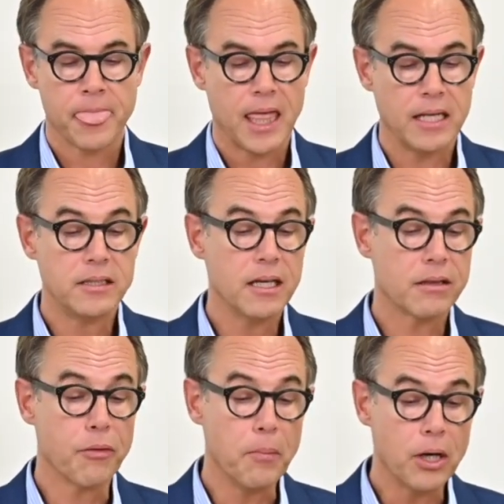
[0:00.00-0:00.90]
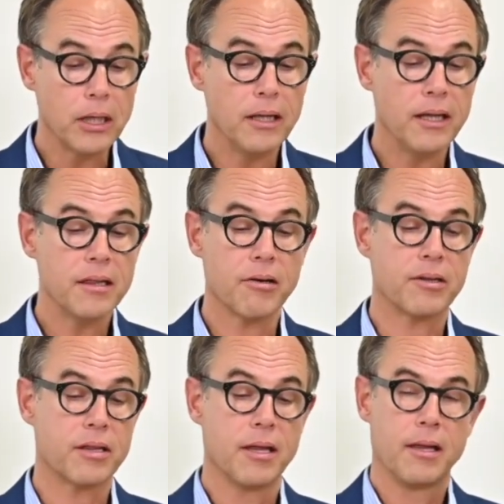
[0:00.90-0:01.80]
And here's the model. So
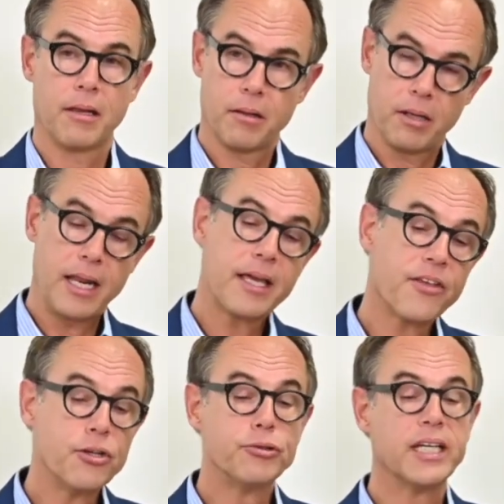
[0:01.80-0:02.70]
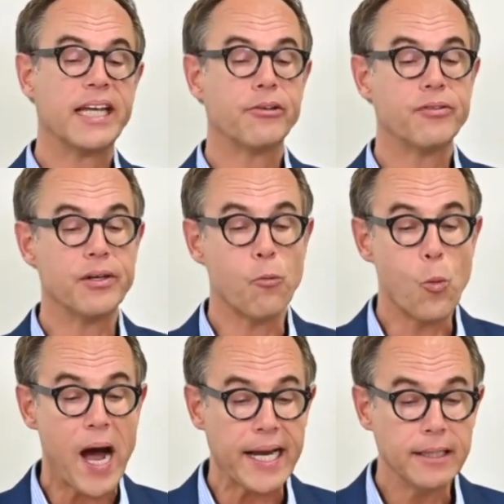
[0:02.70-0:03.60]
it's like the UT-AUT
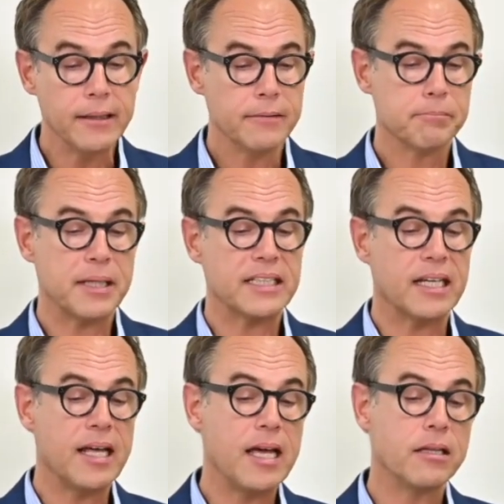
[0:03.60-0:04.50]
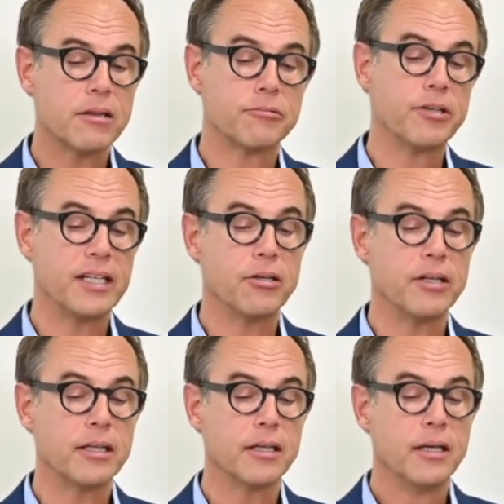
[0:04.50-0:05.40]
1, but enhanced through
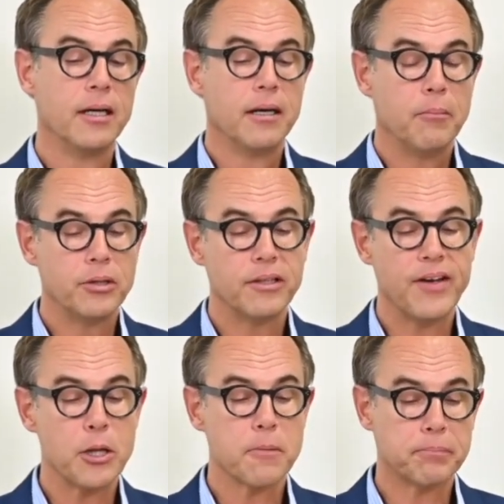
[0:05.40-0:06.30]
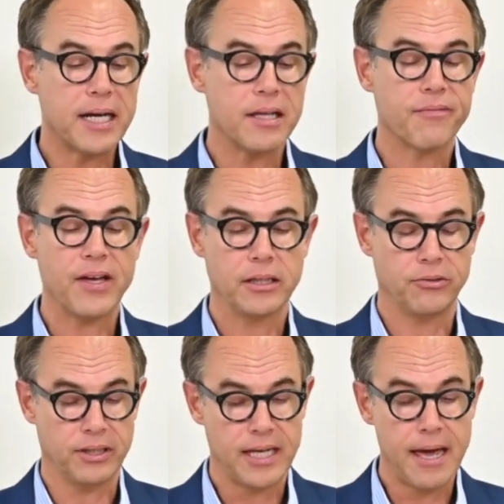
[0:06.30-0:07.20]
hedonic motivation, price value,
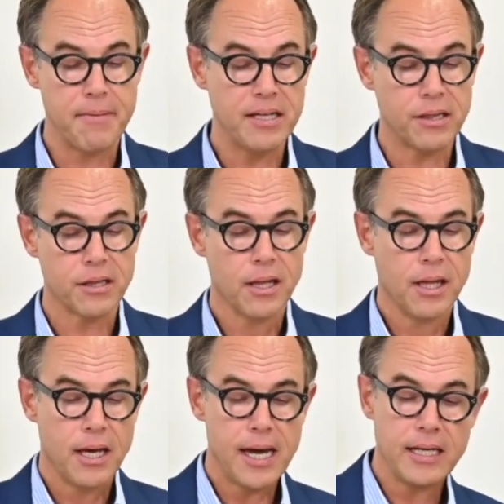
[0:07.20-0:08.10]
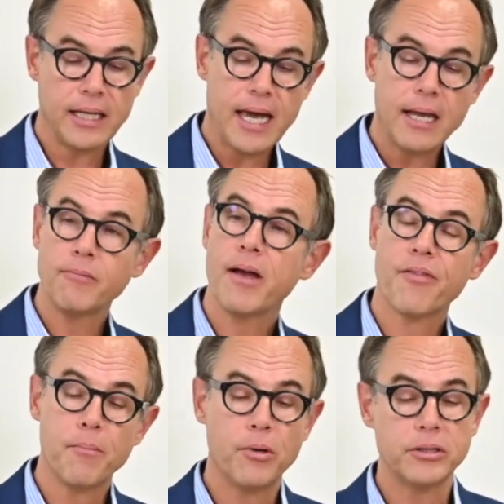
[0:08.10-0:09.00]
and habits. And again, we have
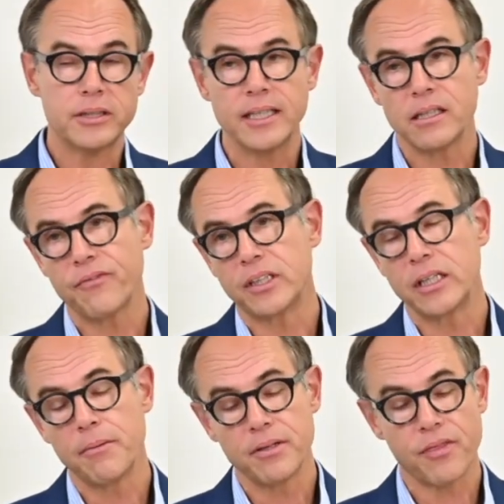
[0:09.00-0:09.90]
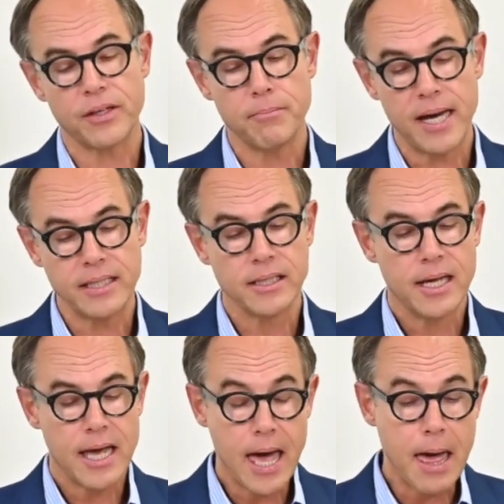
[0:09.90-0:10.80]
the moderator variables that might
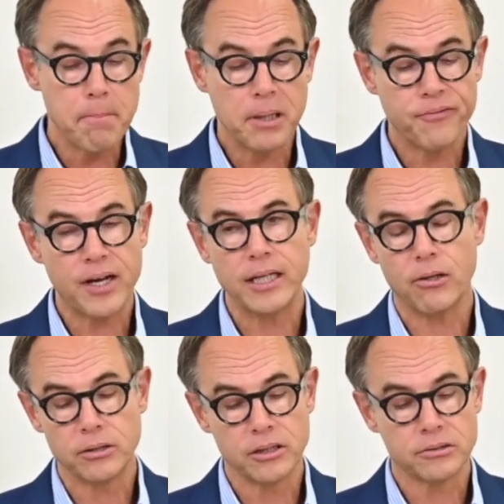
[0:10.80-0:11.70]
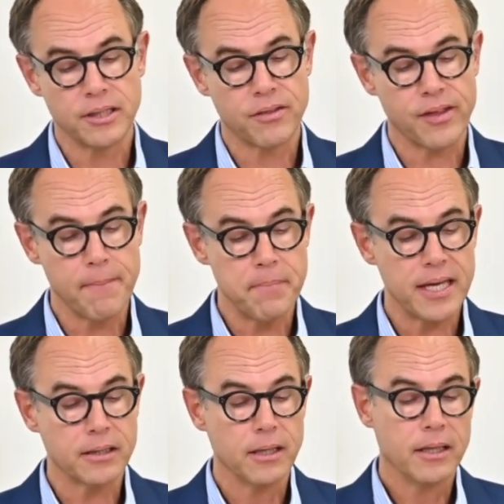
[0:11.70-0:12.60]
amplify or decrease the
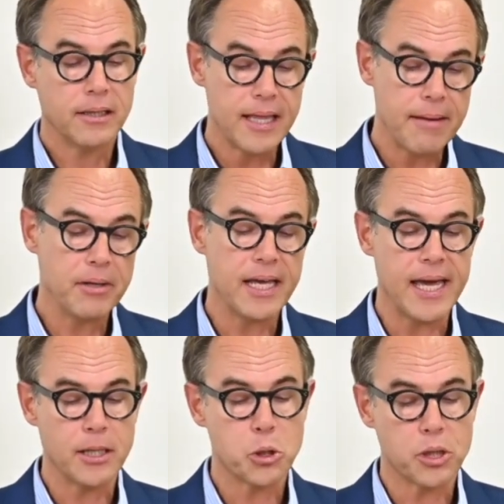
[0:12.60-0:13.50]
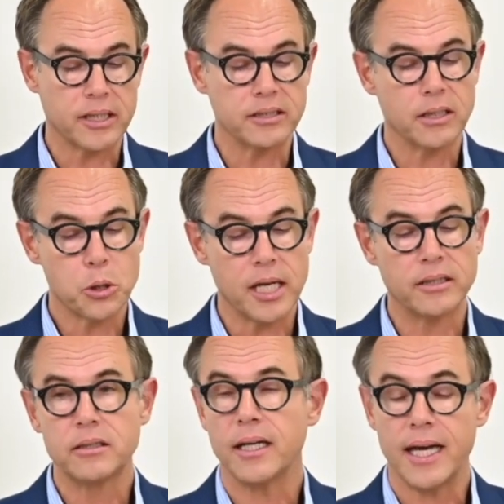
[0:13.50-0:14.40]
impact, namely age,
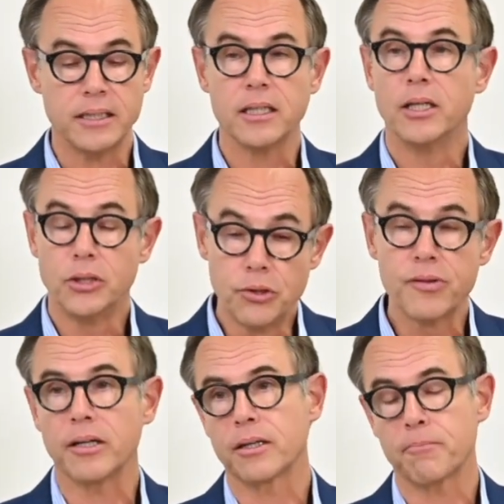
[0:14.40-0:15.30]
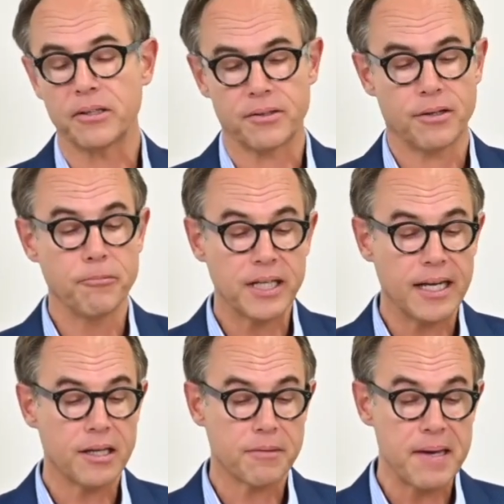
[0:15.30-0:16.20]
gender, and user experience. And we
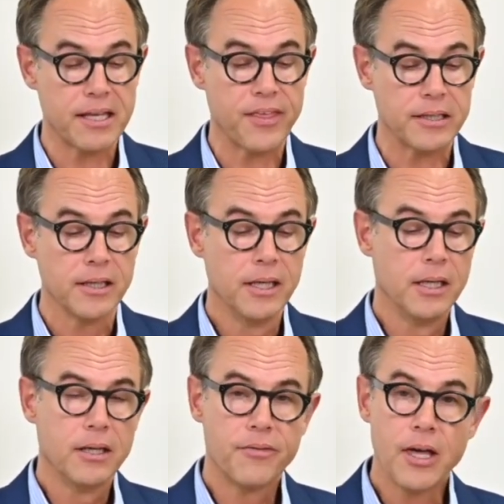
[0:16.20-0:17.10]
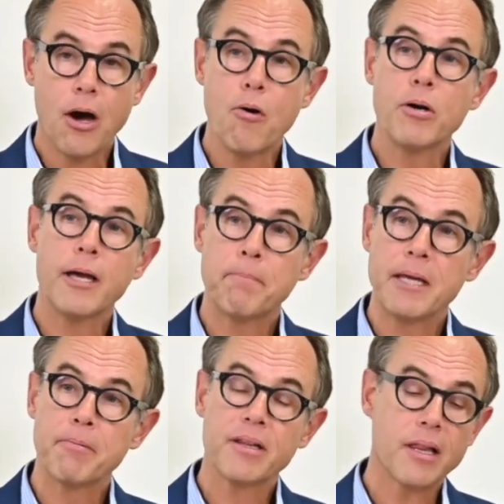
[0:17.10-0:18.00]
can expect that the older
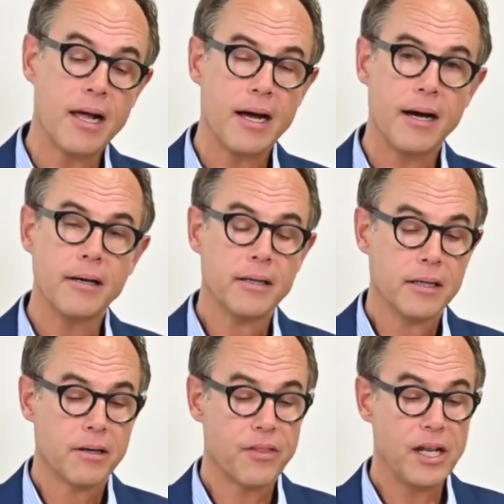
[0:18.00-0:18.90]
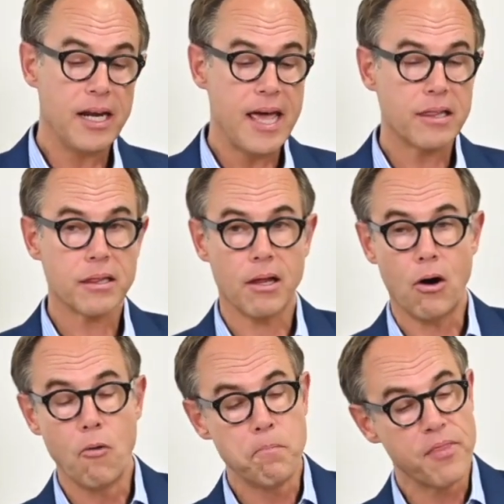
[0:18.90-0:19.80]
peoples are, the less
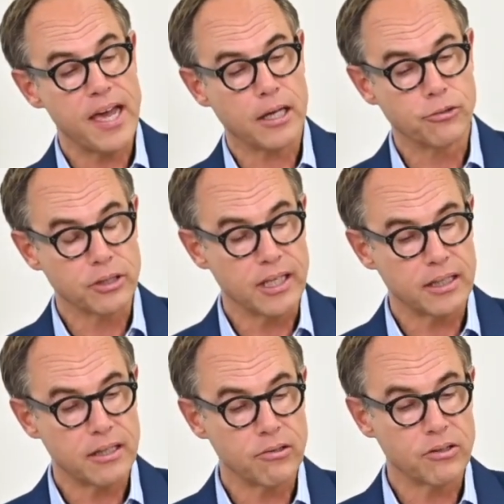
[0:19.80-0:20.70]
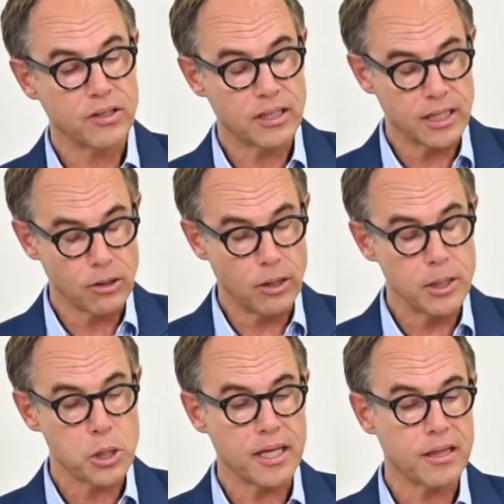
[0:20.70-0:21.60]
open they are to
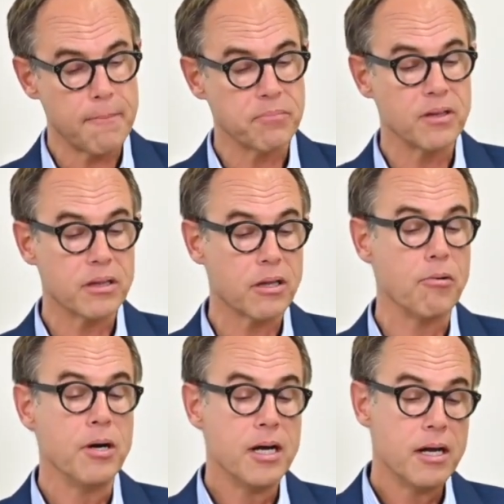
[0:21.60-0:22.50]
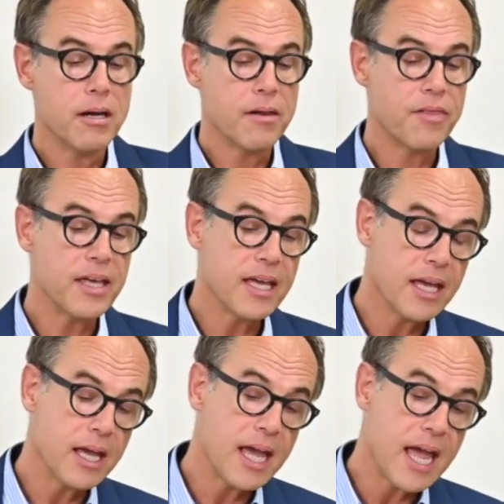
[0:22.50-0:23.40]
technology acceptance. So the
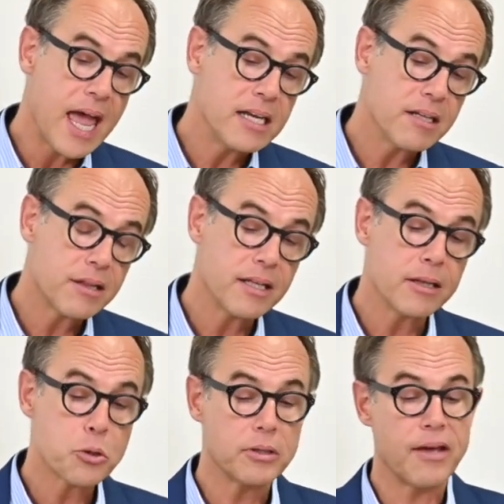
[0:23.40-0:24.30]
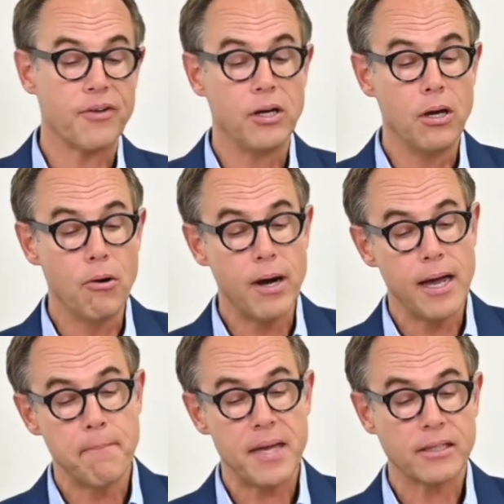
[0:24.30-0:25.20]
antecedents should have a lower
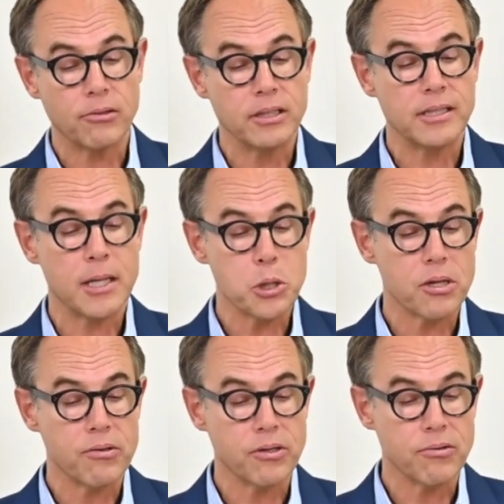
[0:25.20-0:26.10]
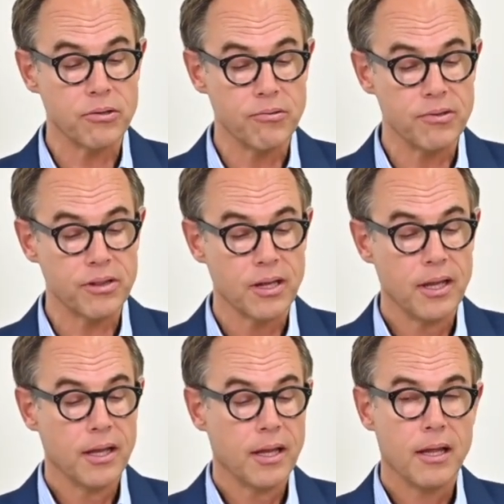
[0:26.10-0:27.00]
impact on intention to use
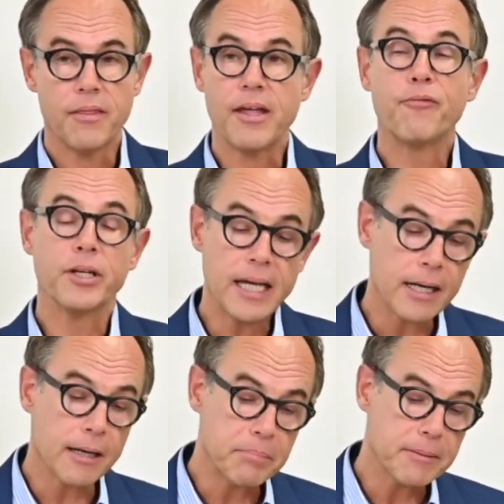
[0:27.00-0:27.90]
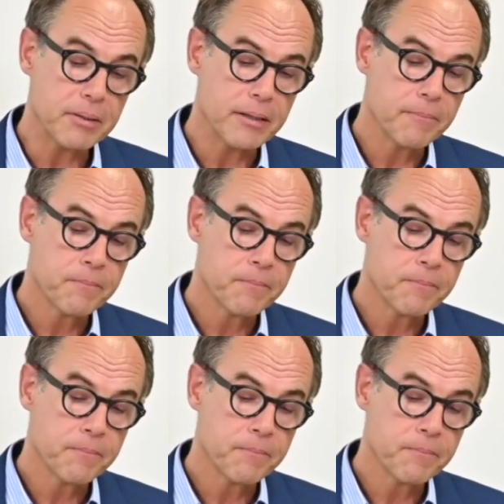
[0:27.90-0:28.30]
than for younger people.